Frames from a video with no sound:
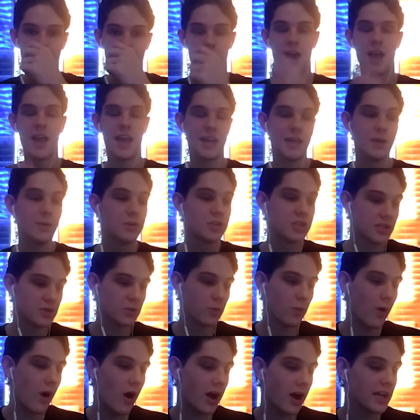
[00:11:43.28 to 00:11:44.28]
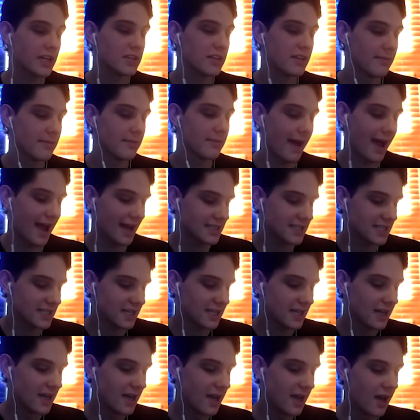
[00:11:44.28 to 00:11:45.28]
and he was just walking to the
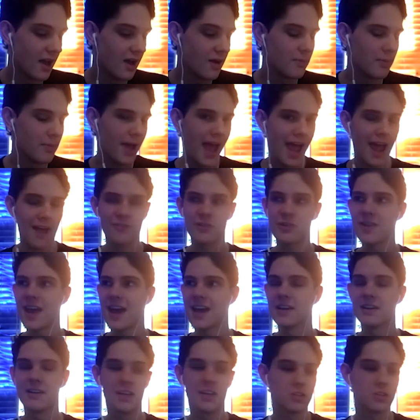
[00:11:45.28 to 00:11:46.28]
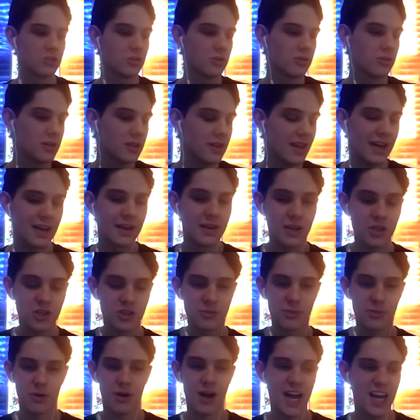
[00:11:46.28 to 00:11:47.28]
basket. But after that initial
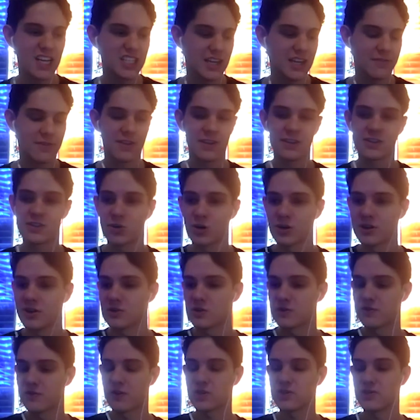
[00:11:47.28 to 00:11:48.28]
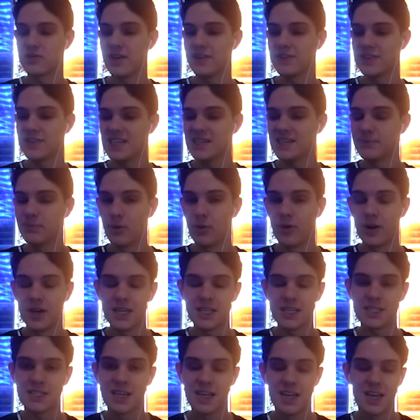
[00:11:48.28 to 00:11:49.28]
barrage, after they scored those first 15
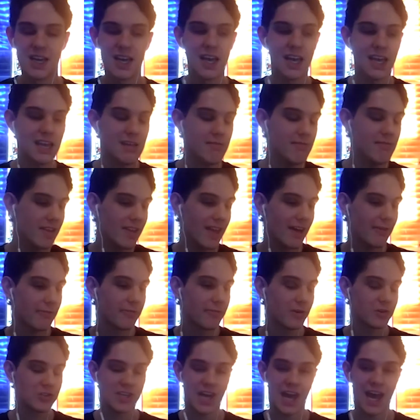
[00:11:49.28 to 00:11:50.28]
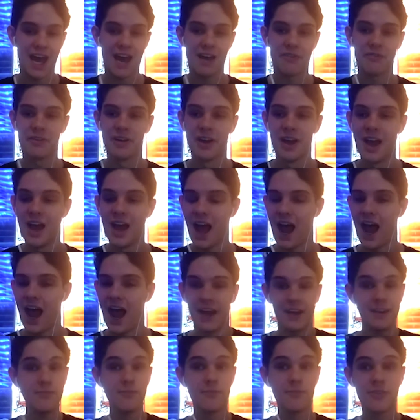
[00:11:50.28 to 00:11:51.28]
points, even in that first half,
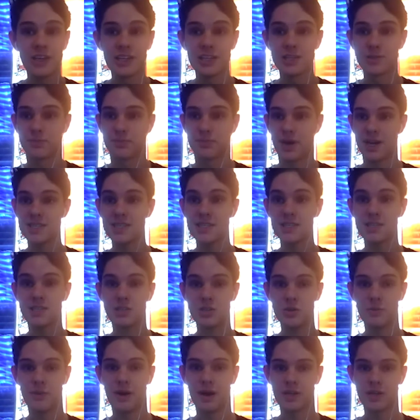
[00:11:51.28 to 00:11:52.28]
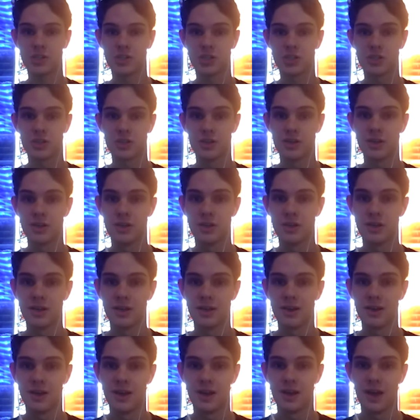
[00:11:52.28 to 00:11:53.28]
I didn't feel his presence too much.
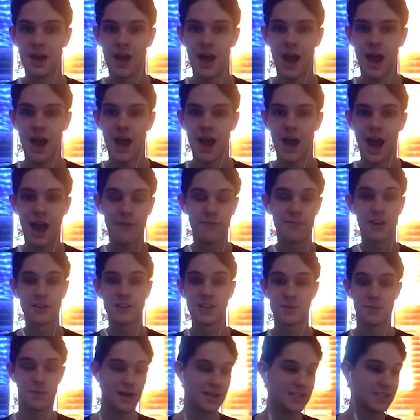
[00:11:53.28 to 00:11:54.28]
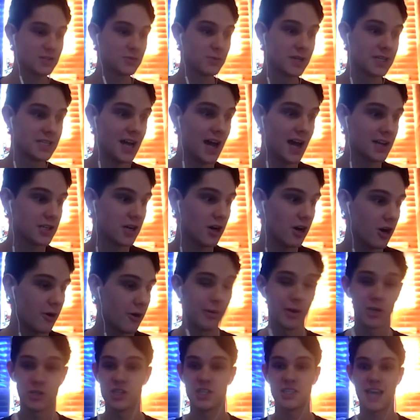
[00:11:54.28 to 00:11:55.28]
I felt his presence when Donta Hall
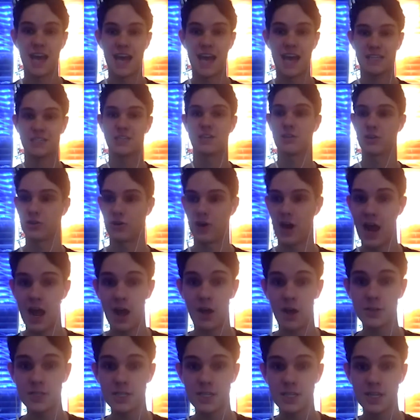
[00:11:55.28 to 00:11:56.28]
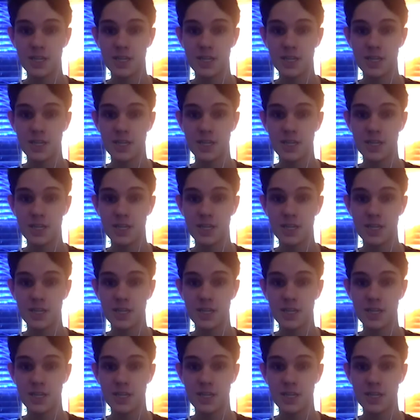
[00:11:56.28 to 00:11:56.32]
pushed his ass to the ground,